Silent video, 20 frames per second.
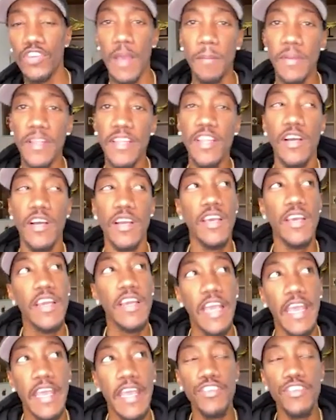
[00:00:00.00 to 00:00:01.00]
I mean, look,
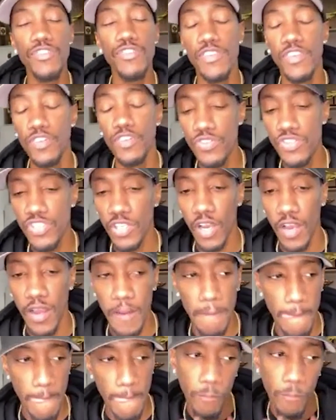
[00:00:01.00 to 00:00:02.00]
you saw
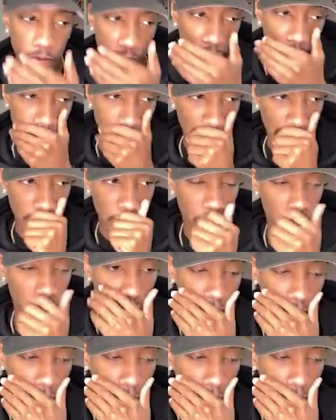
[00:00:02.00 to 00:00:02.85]
it with a lot of shows.